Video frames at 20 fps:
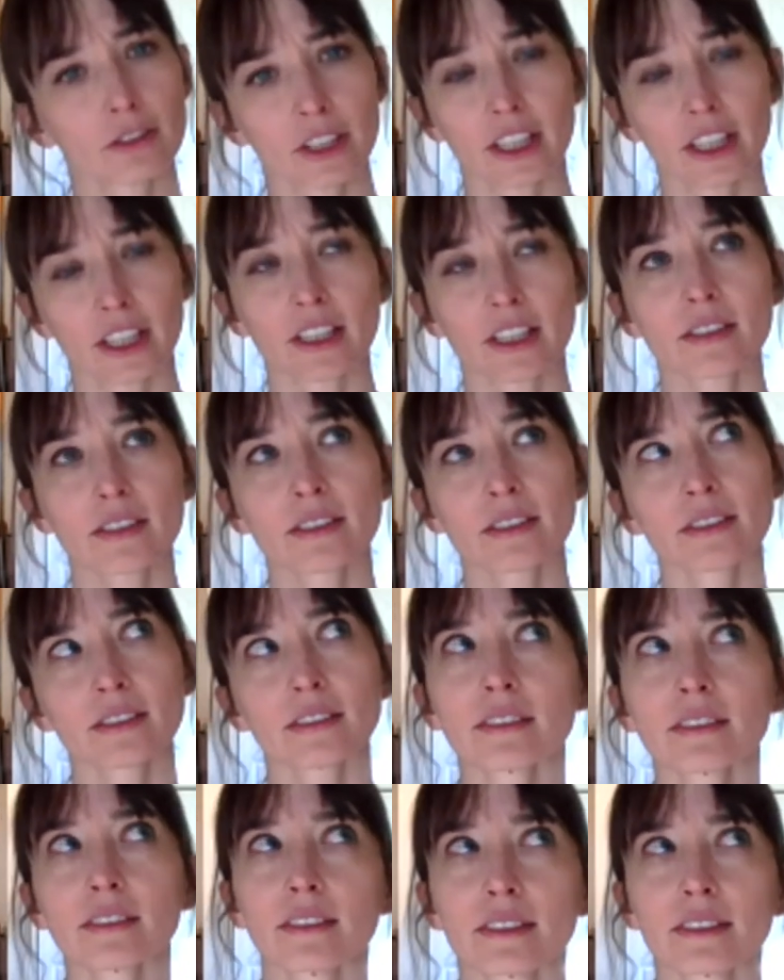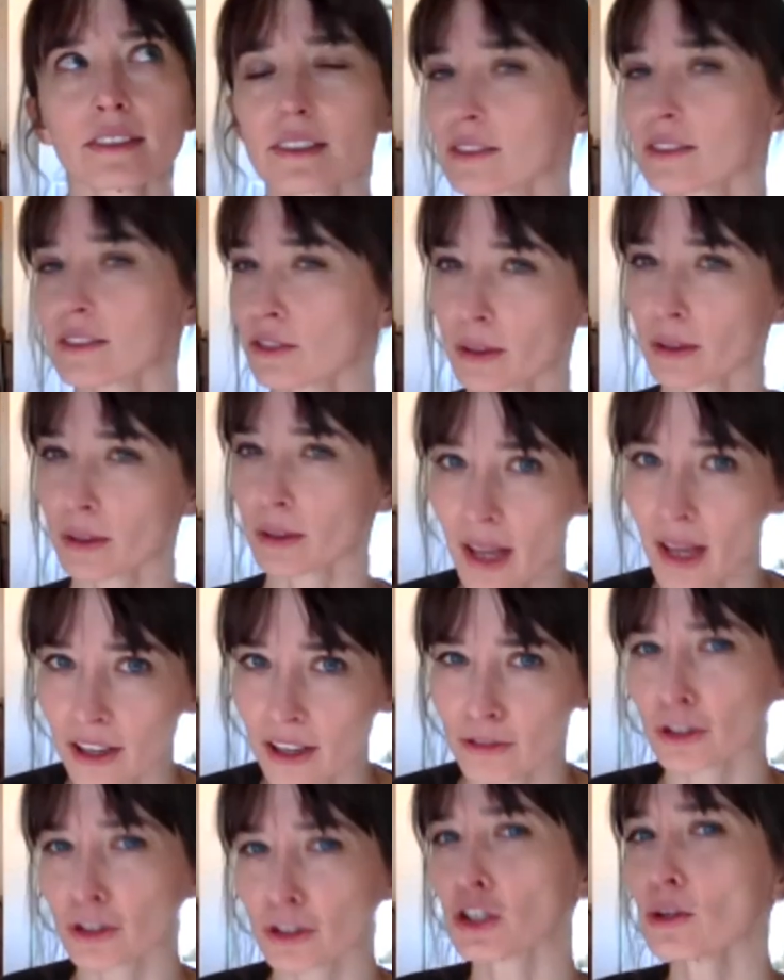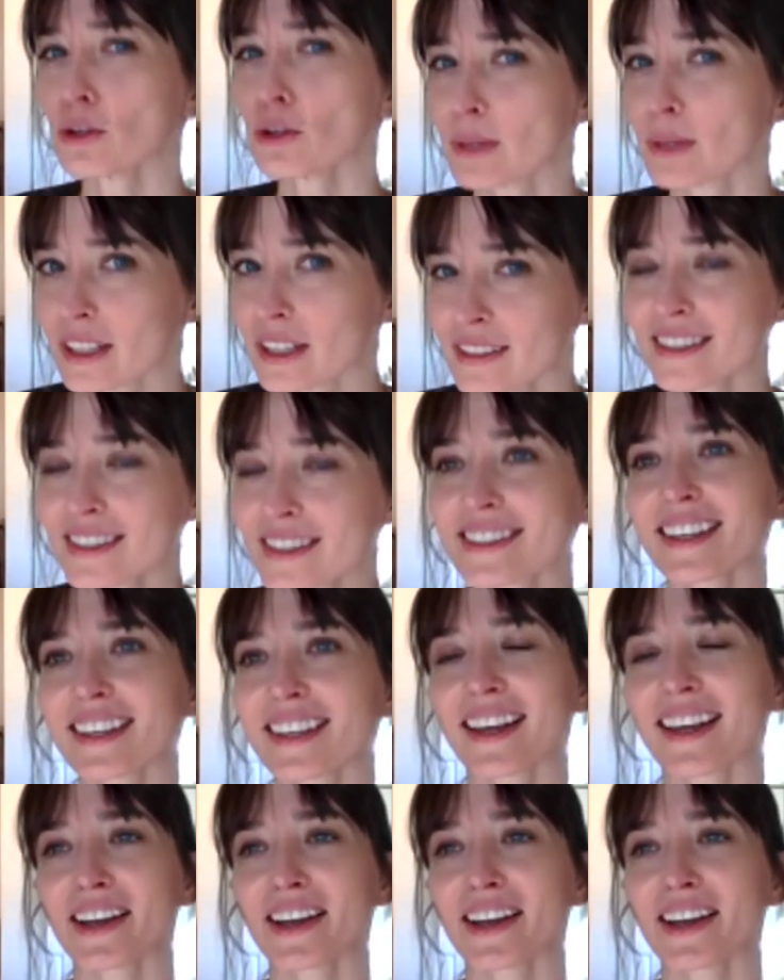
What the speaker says: kids. It doesn't really matter. For humans,